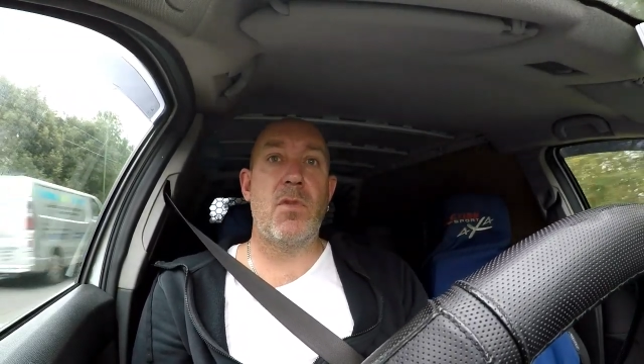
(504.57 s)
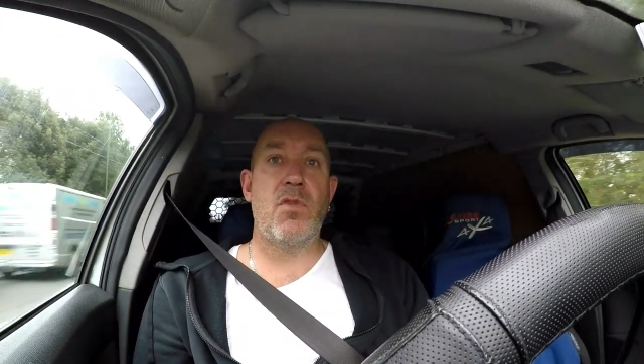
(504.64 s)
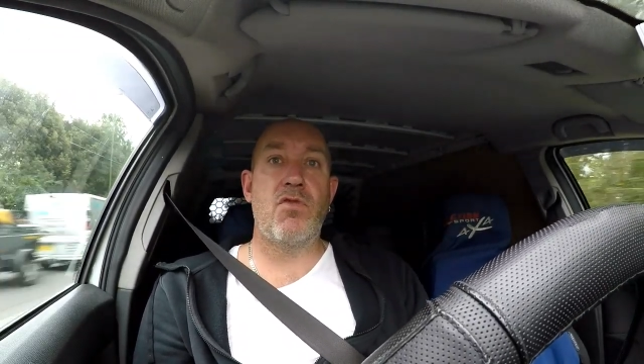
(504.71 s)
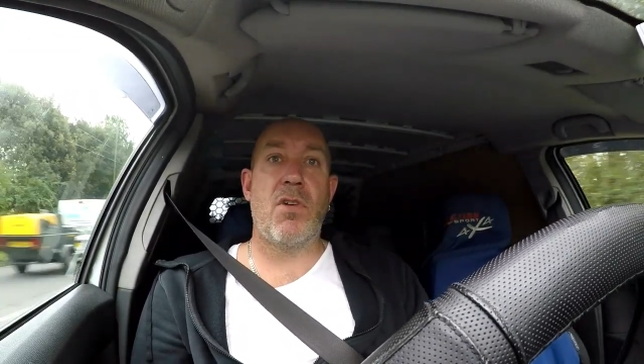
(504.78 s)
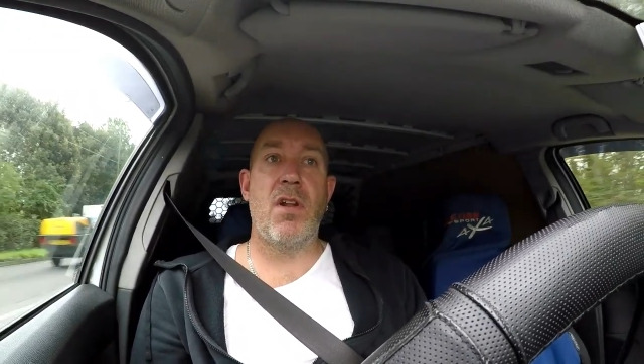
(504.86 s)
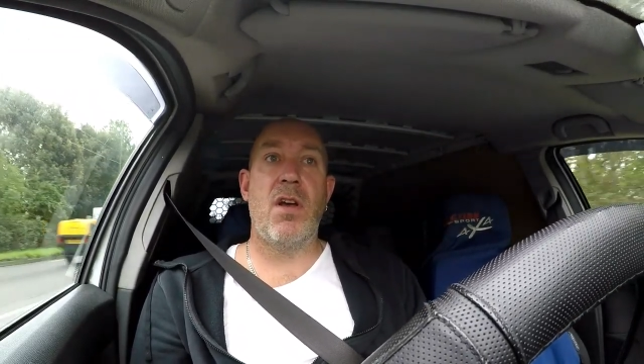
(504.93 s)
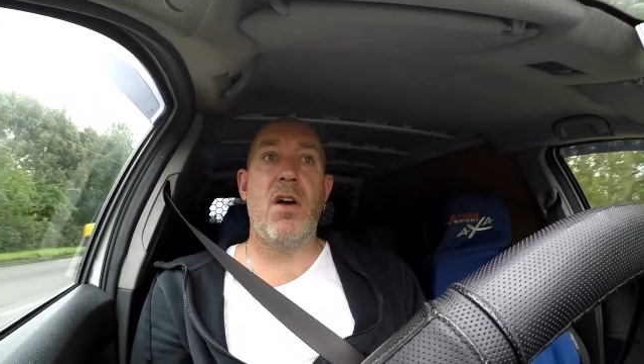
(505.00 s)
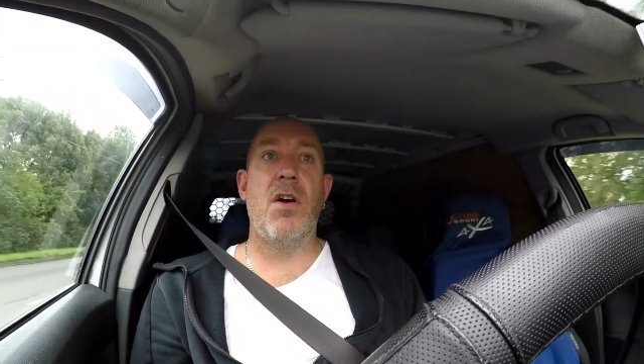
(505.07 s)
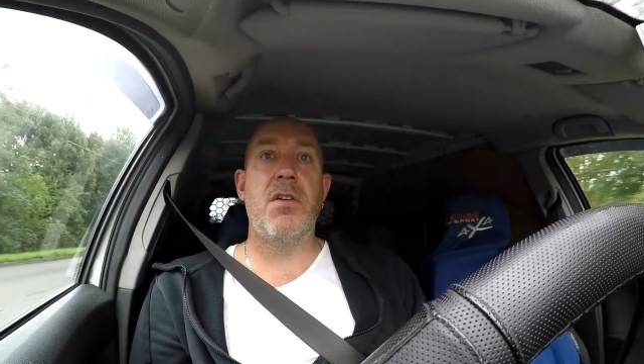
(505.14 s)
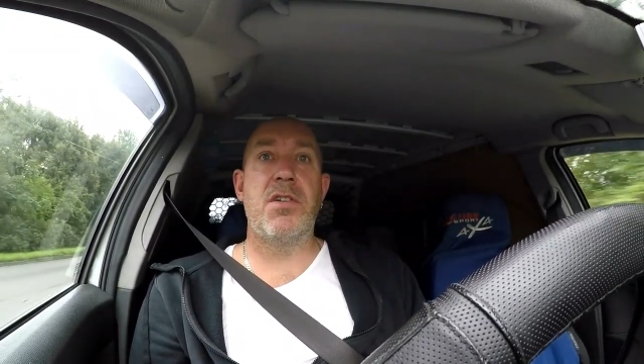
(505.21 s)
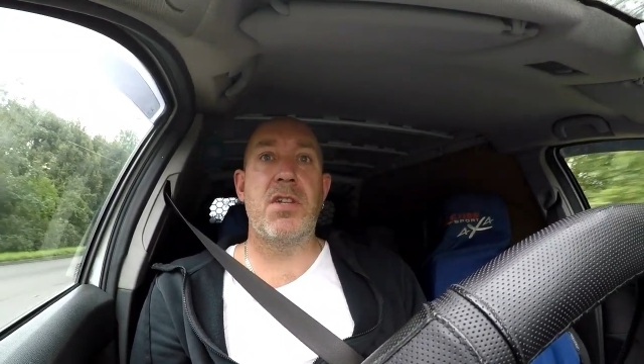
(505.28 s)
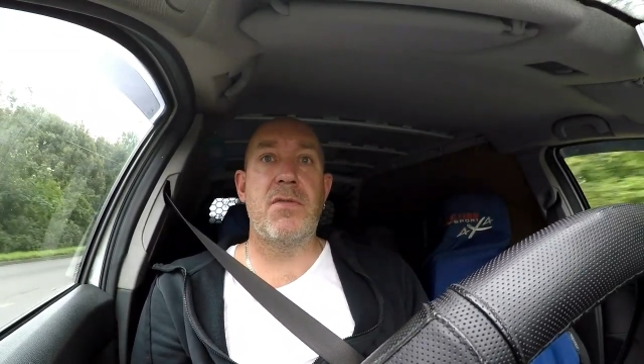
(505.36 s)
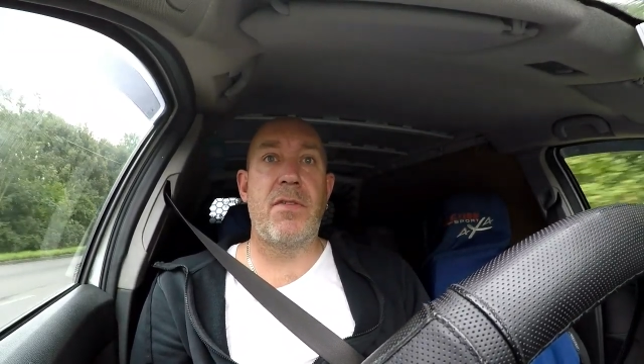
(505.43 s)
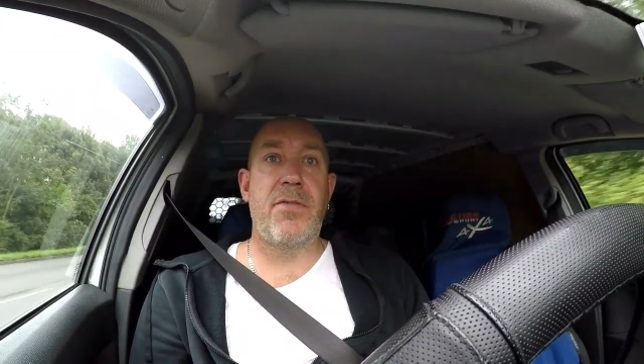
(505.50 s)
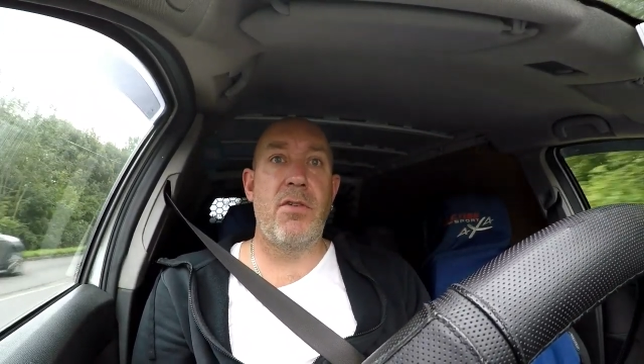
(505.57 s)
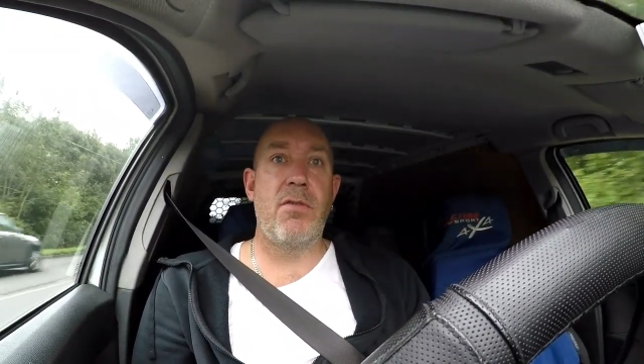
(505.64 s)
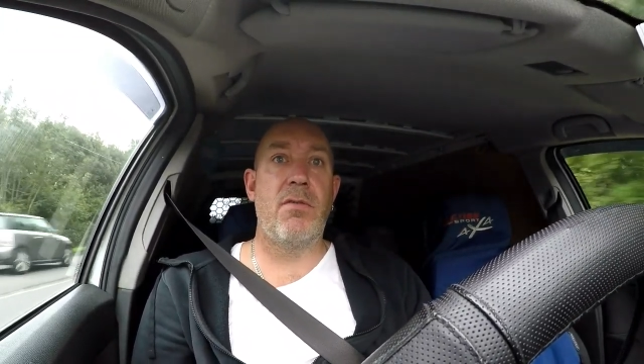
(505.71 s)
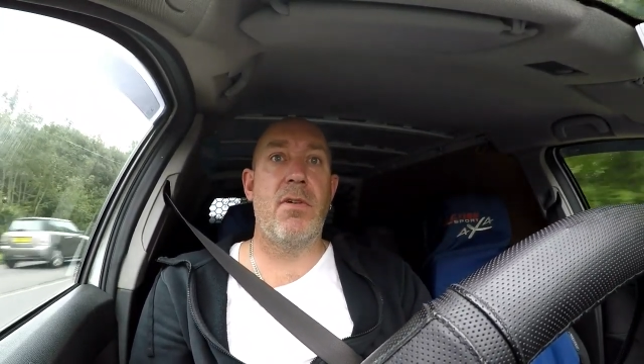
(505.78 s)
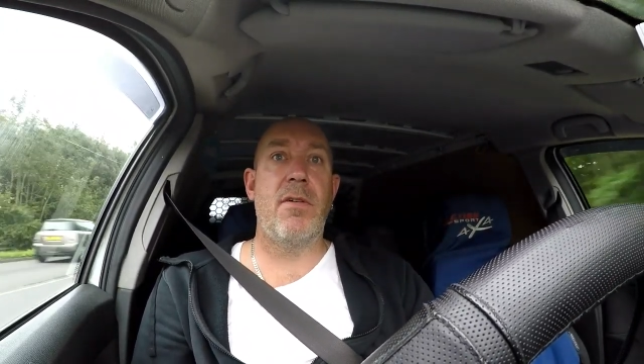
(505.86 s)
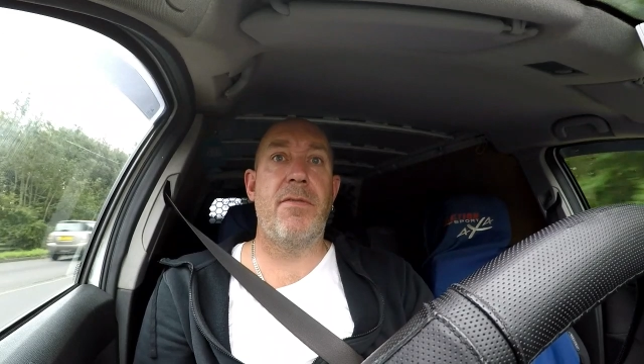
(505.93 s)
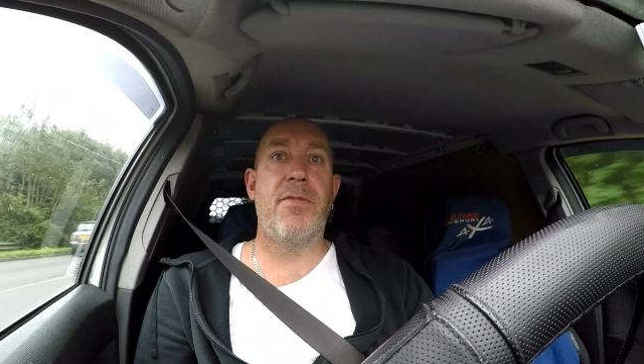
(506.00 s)
trying to earn yourself a few
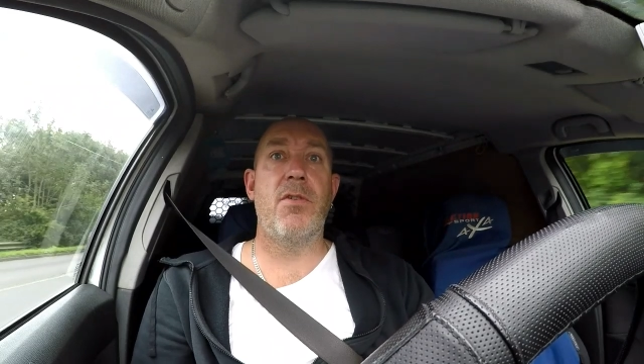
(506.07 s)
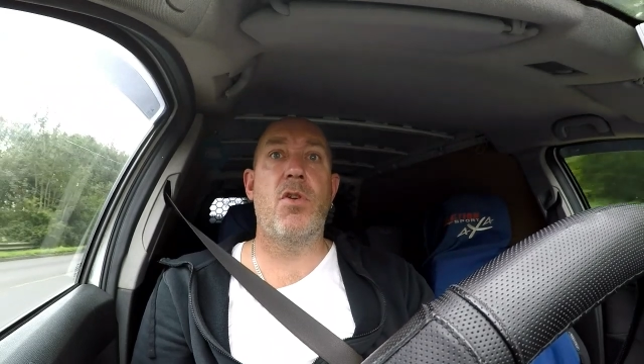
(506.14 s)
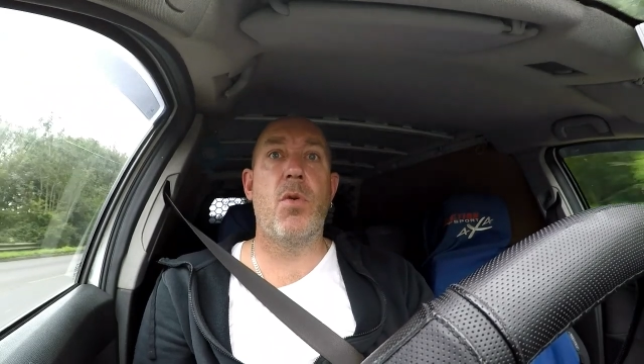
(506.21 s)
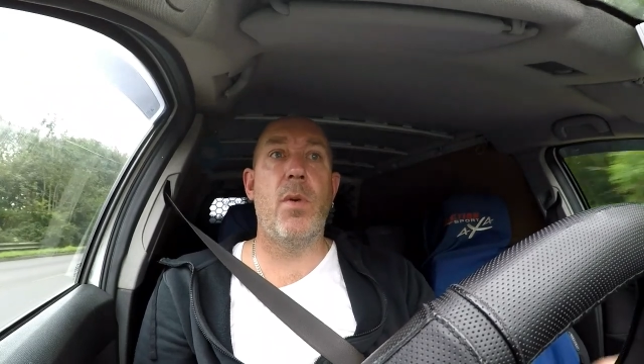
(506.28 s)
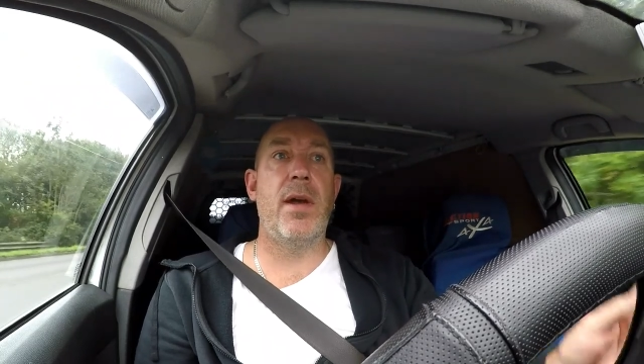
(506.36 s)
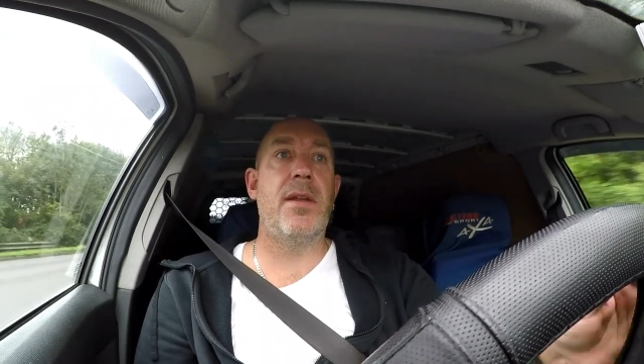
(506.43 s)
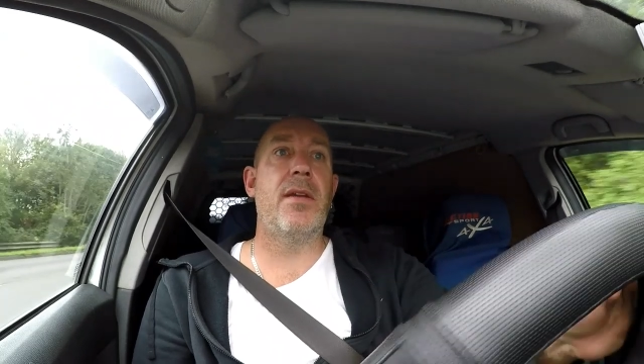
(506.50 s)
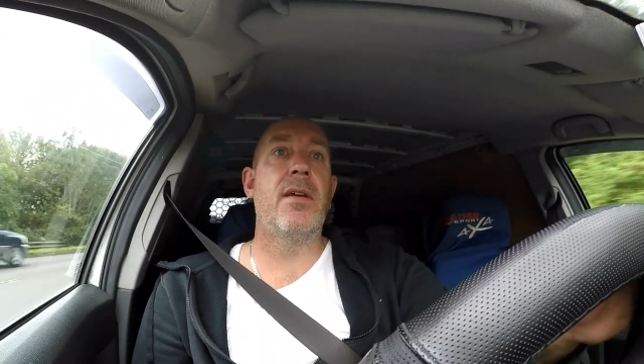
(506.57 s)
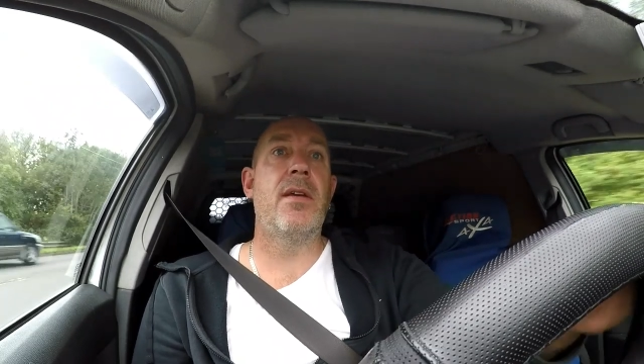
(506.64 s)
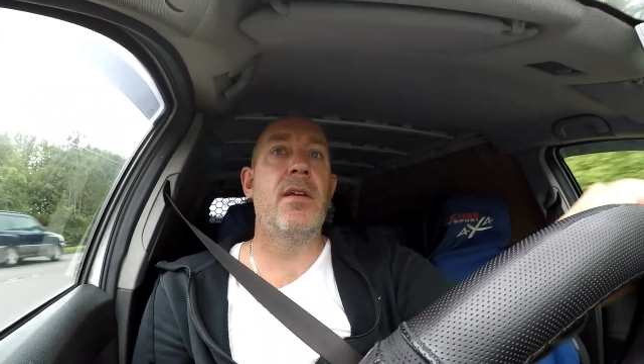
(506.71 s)
a few quid,